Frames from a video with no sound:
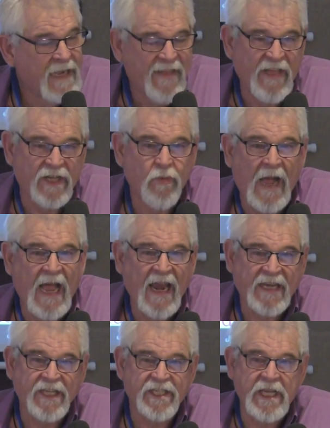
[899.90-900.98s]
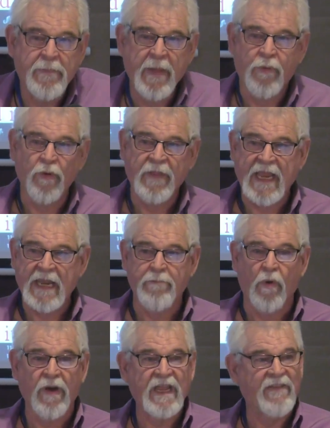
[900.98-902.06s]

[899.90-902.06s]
That's why I like to see people, when they get born again,